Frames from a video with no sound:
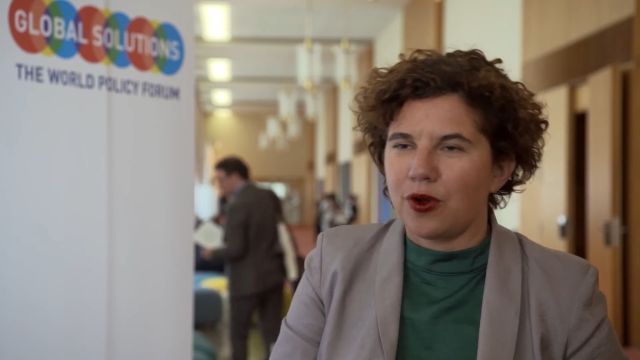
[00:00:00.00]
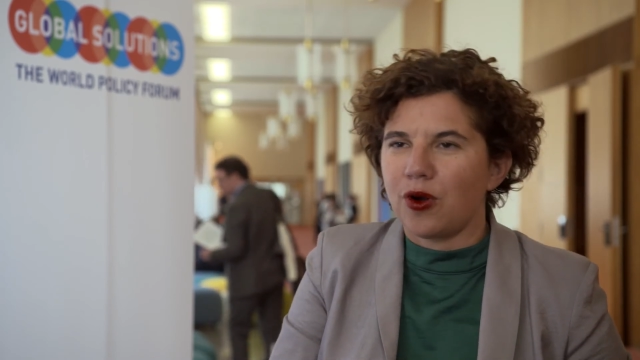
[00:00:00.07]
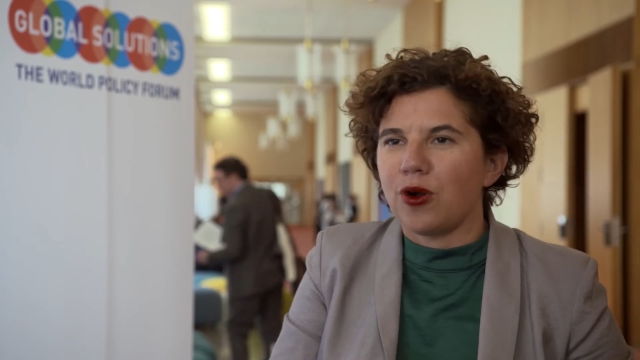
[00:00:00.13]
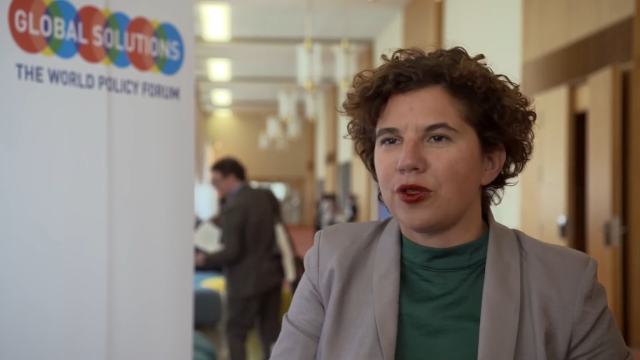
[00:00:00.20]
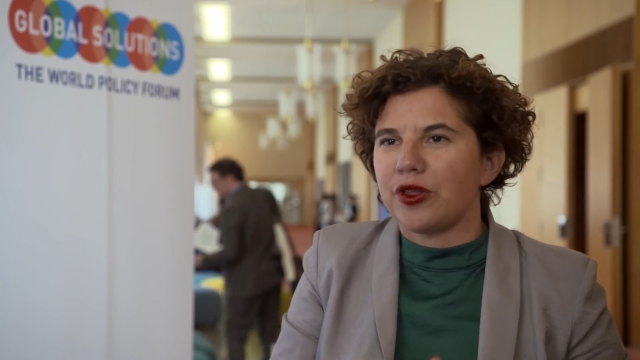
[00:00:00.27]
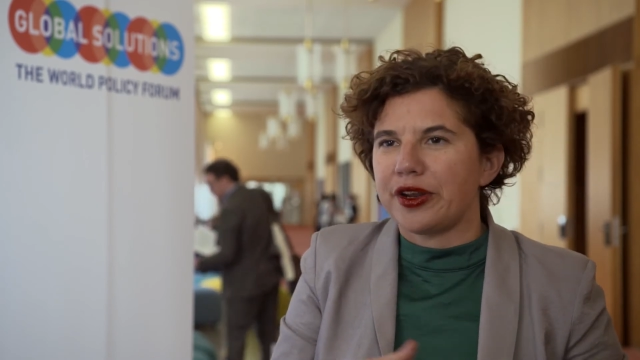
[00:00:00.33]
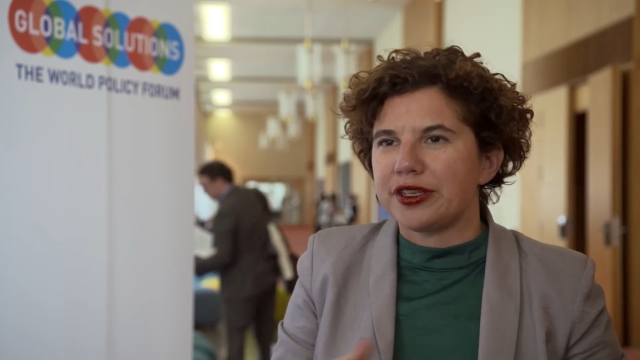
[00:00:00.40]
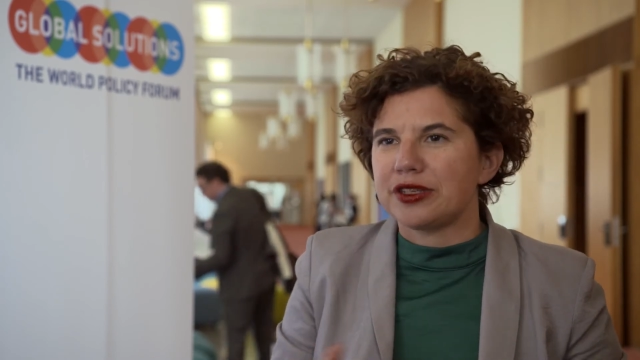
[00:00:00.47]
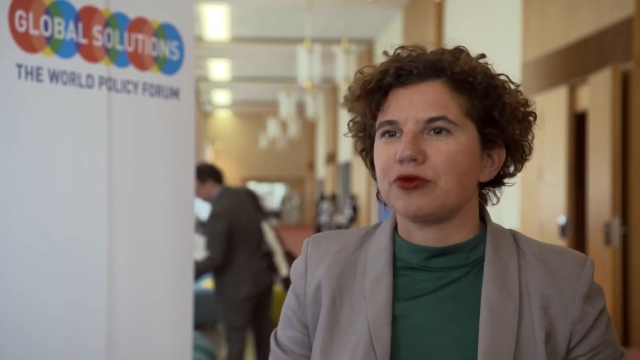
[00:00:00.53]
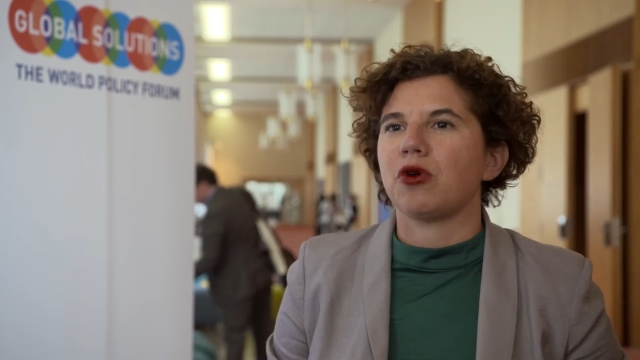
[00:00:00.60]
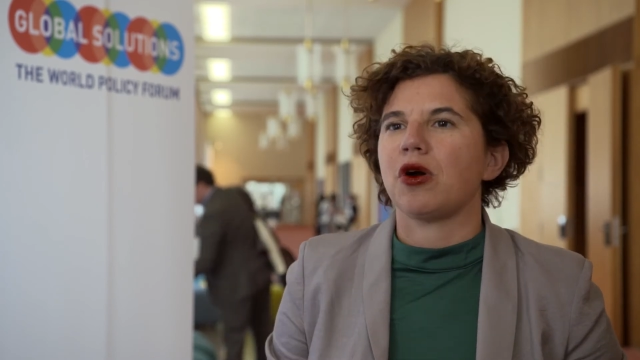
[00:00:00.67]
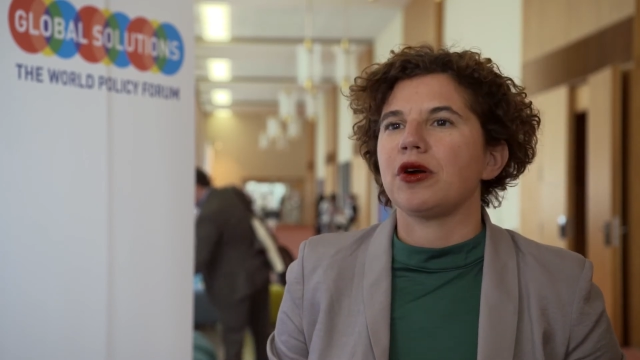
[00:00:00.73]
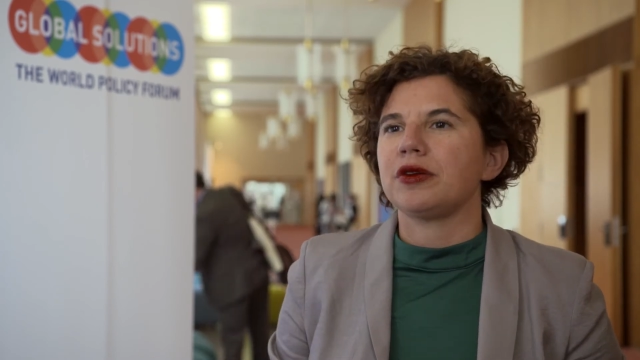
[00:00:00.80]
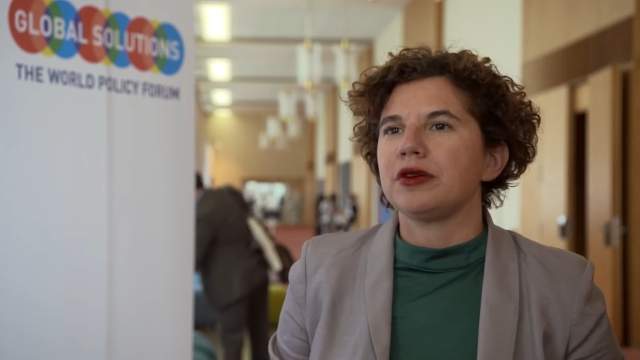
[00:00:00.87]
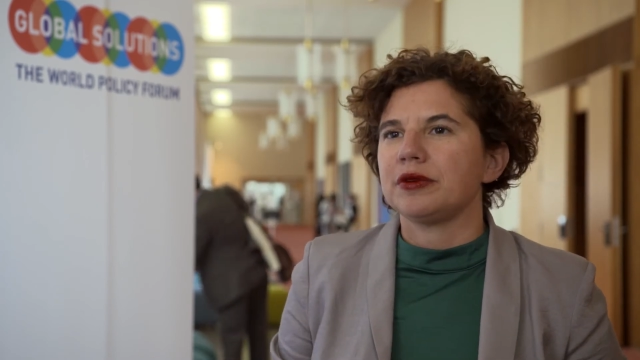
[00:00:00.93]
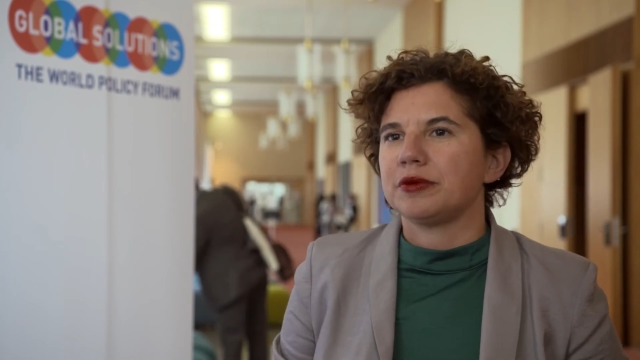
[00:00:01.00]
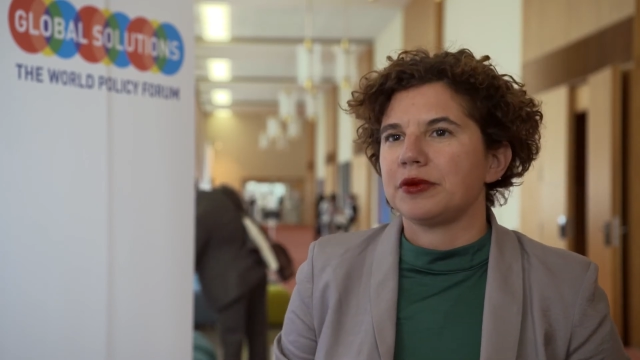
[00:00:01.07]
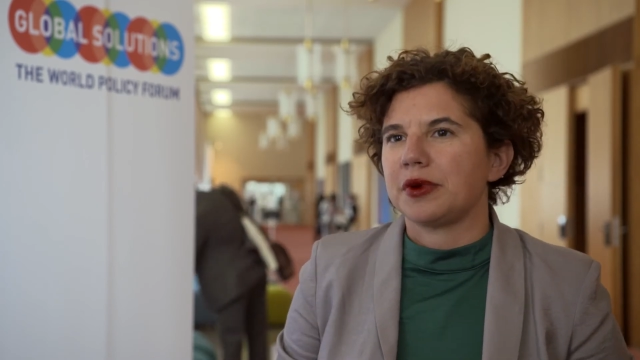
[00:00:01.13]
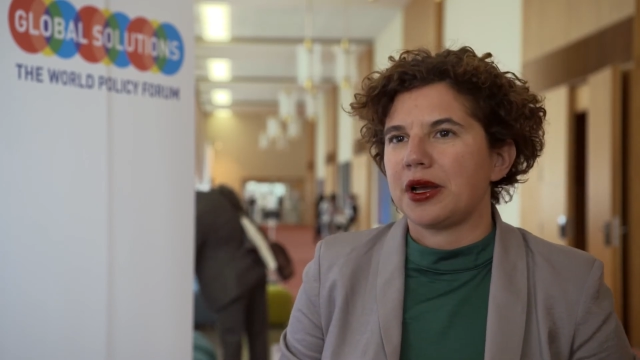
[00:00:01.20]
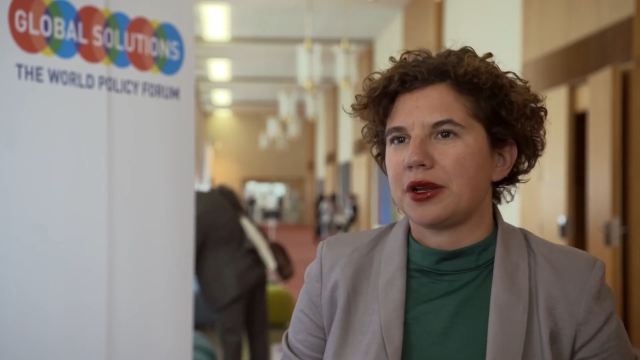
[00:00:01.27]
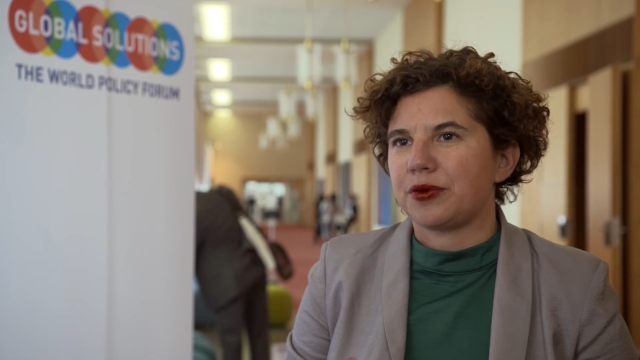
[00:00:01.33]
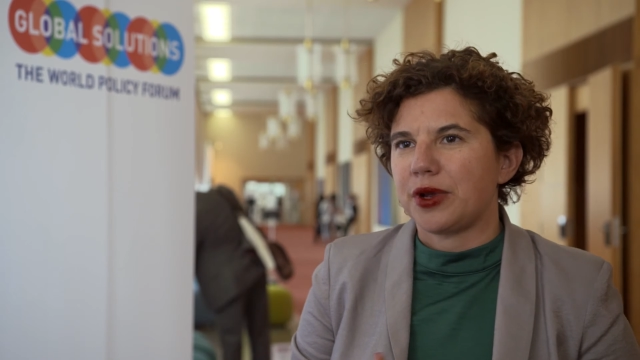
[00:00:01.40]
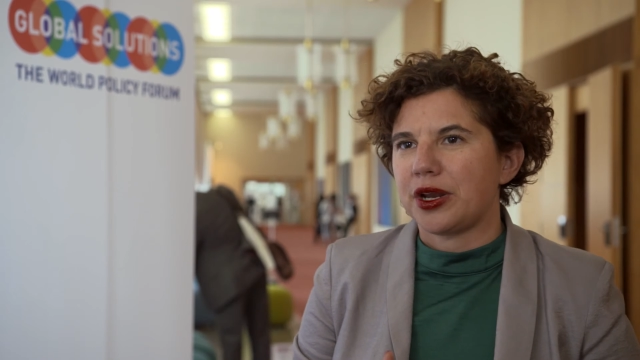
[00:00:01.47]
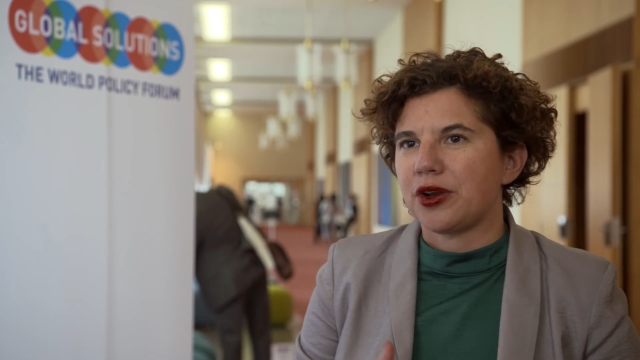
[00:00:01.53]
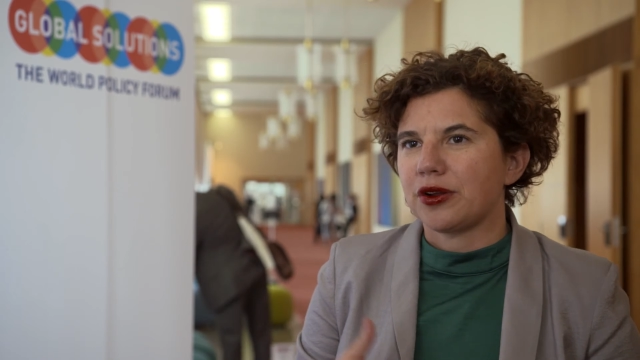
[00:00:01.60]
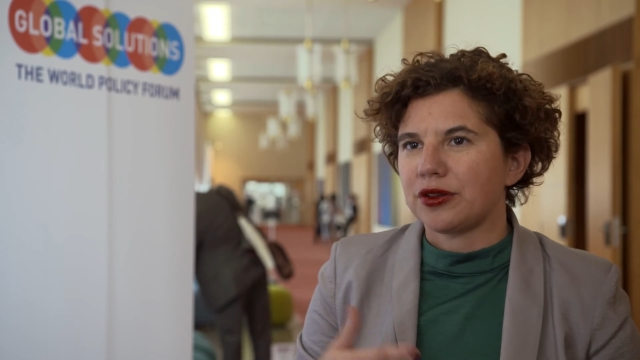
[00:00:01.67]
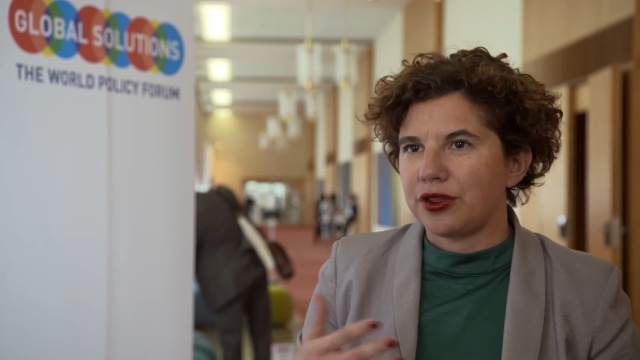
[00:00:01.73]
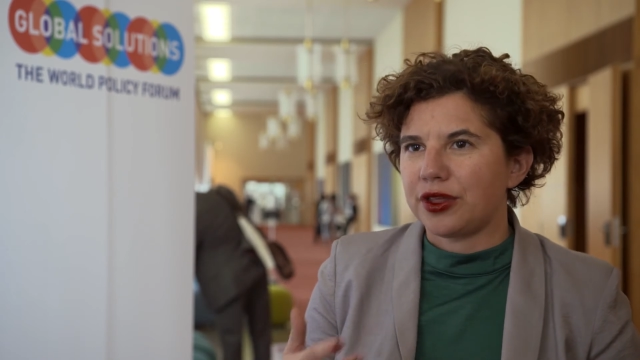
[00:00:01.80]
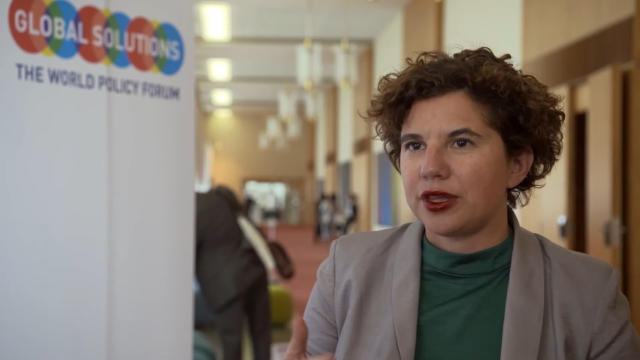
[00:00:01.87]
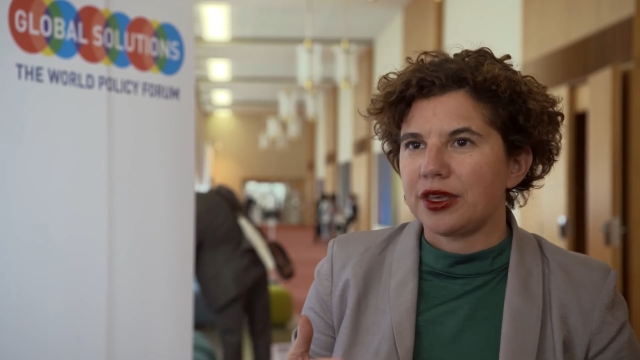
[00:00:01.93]
all that is wrong, but we are
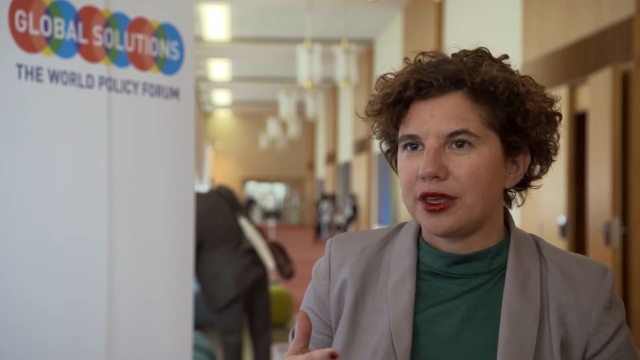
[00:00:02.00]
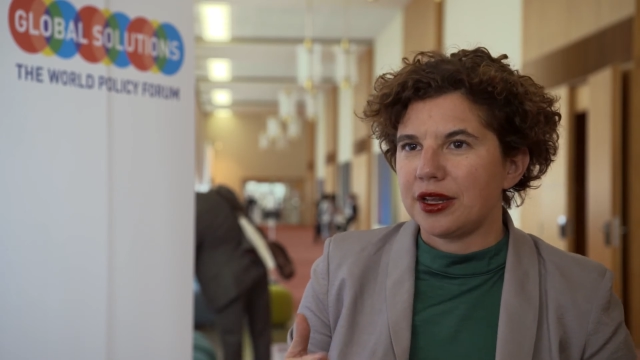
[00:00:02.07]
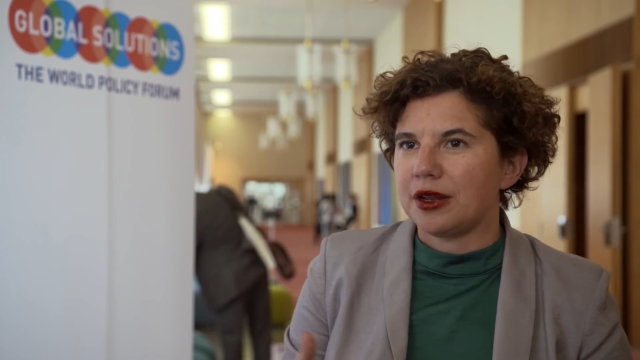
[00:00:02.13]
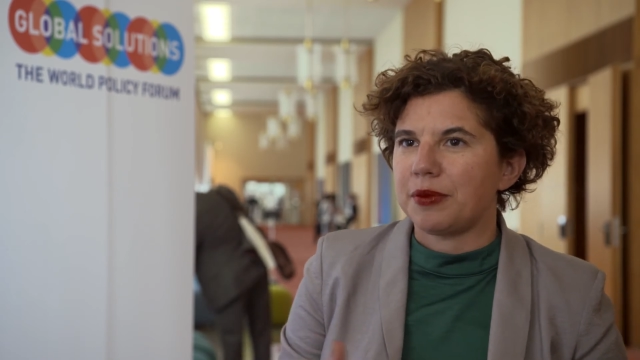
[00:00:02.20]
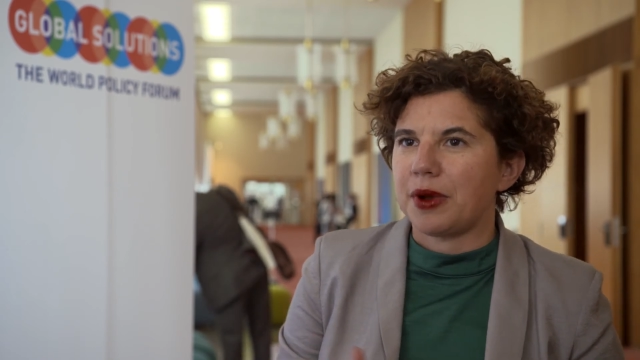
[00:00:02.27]
not thinking